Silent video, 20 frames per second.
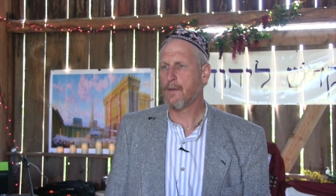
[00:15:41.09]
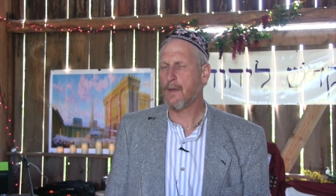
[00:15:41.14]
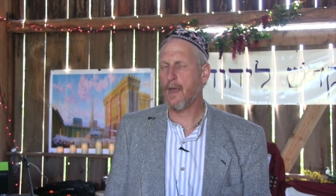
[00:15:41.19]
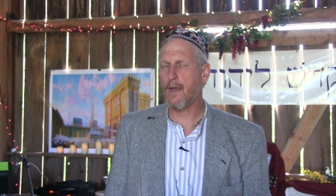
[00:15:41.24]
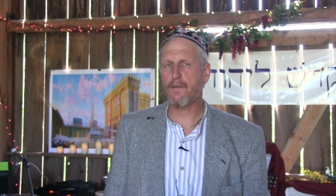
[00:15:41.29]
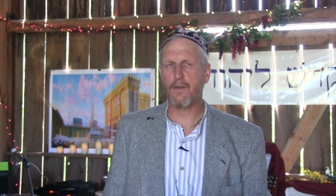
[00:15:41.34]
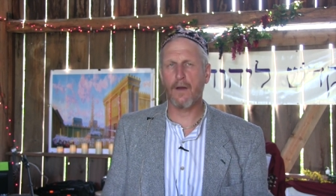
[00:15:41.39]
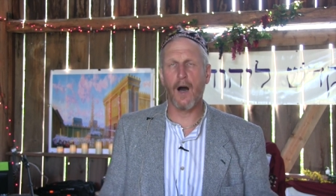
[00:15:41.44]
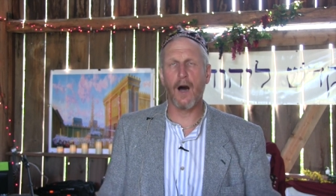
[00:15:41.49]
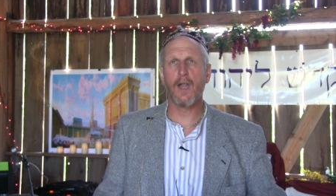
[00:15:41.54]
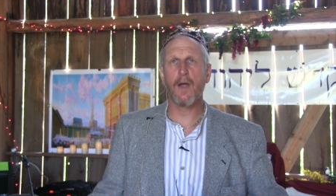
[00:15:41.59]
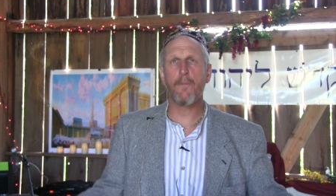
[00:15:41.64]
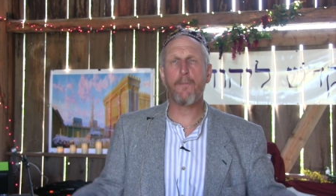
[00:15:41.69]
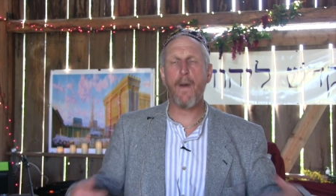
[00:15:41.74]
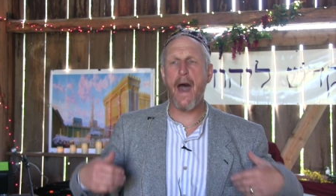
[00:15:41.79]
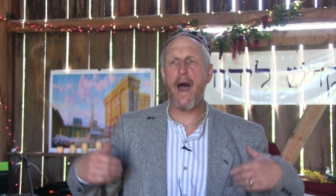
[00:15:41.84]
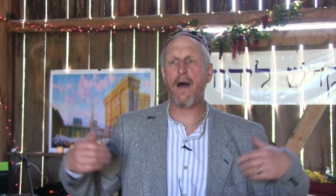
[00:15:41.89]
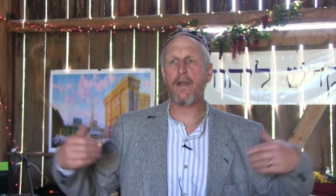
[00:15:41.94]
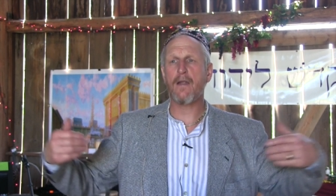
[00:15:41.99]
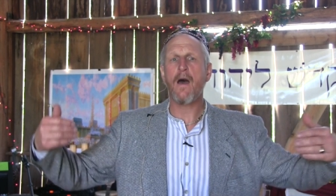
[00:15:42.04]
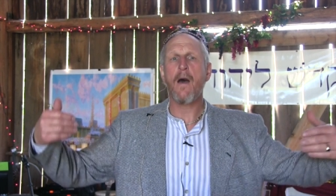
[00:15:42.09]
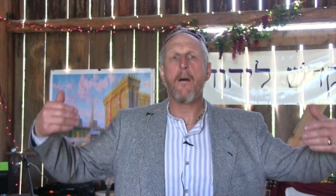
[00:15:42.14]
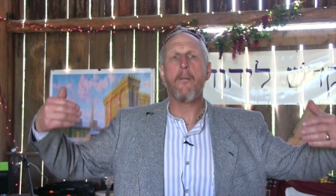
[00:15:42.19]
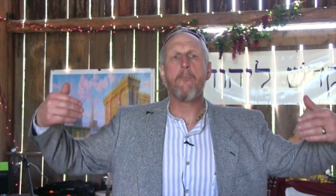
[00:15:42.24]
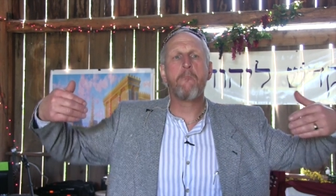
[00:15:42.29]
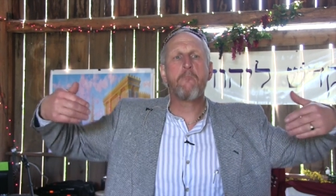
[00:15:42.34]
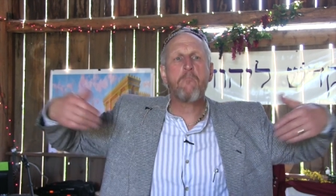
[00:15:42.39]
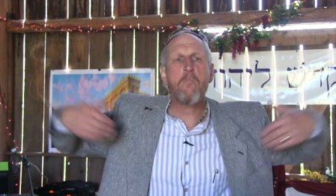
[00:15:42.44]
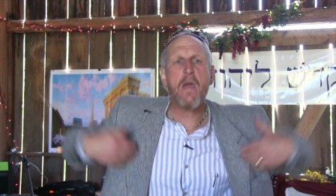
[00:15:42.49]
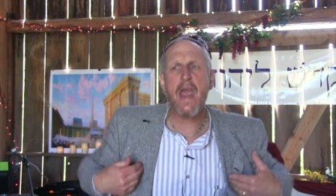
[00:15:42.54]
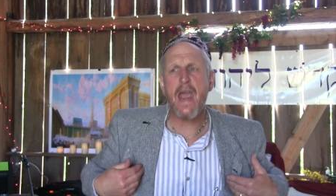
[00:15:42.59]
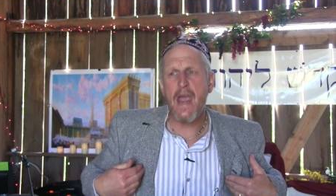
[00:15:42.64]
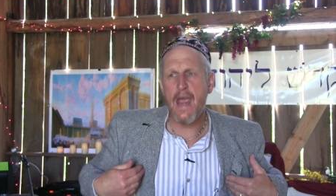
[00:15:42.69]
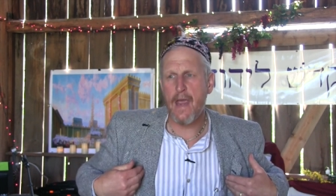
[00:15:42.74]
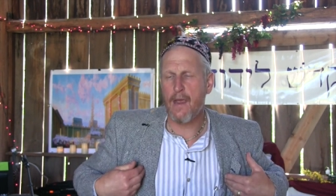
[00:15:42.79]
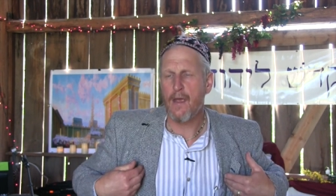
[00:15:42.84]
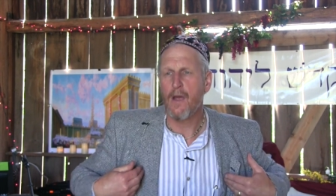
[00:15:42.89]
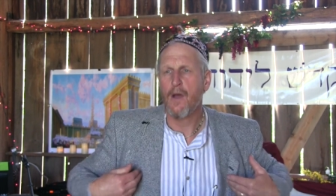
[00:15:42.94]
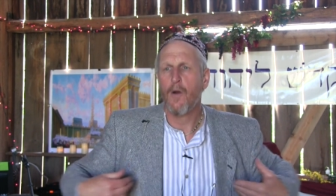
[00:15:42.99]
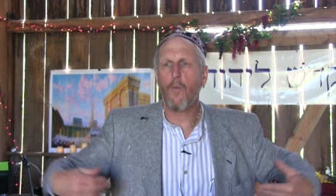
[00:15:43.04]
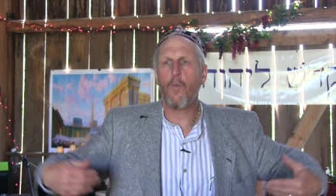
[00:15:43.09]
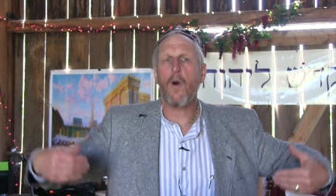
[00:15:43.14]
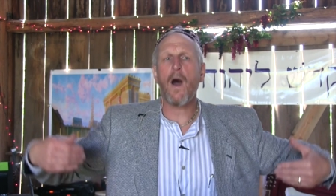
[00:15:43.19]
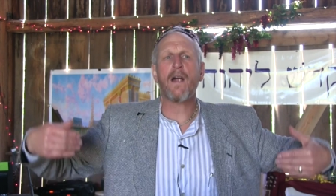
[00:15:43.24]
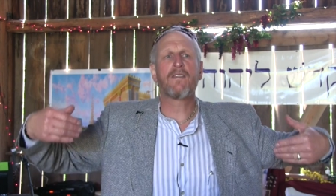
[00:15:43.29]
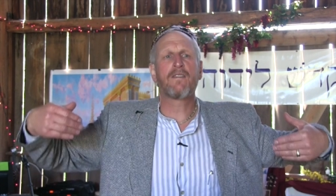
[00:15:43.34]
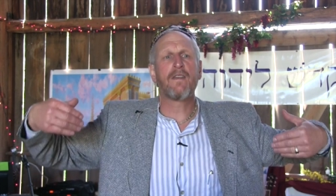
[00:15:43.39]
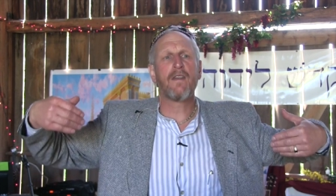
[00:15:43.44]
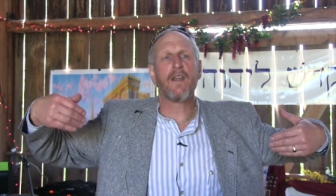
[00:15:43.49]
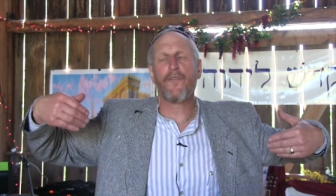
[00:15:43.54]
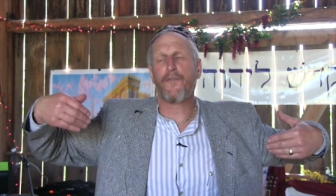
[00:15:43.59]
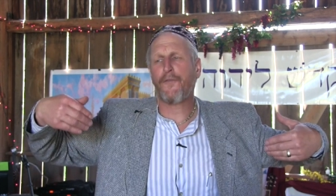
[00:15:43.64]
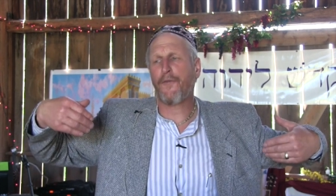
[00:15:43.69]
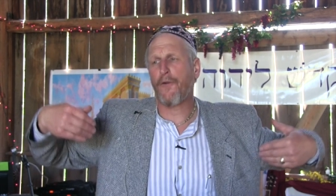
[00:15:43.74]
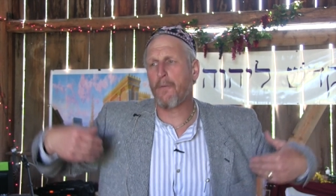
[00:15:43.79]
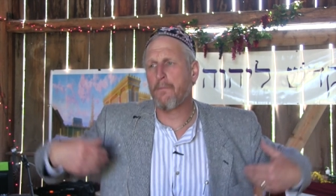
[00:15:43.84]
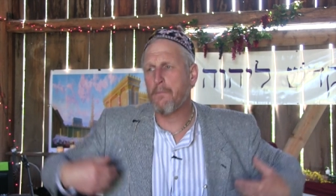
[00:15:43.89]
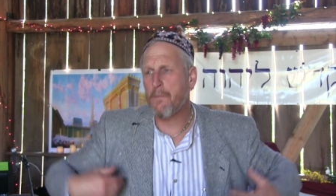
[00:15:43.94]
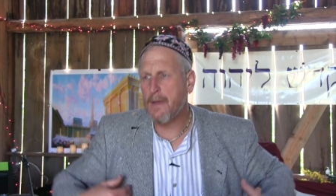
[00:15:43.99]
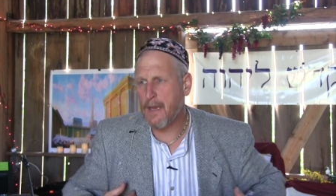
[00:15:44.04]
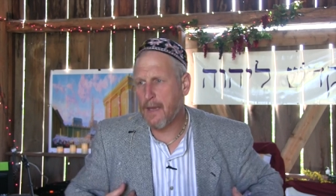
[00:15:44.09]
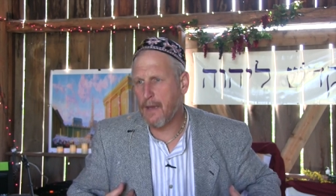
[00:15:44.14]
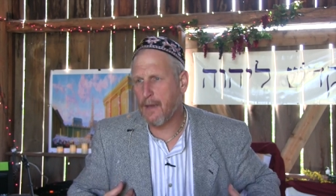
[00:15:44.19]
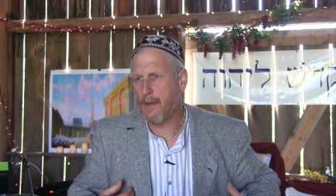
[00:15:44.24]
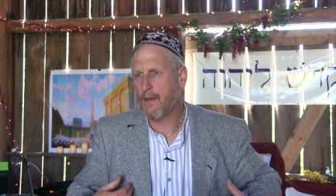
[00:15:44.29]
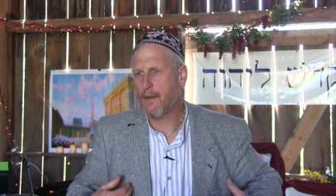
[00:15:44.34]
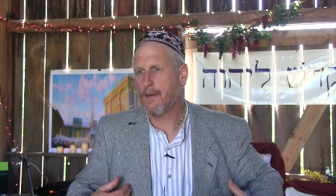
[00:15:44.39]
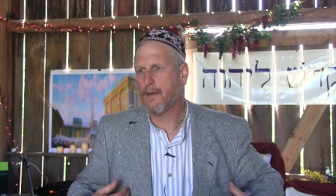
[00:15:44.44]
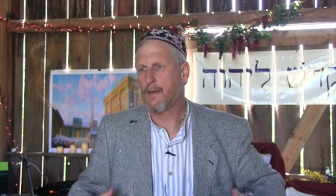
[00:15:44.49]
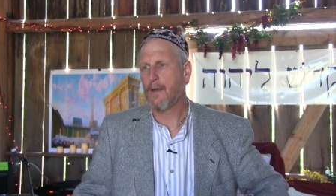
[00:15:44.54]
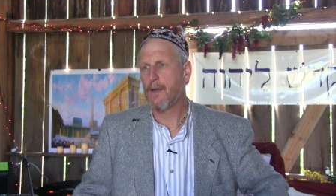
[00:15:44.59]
It's all about me. What's in it for me?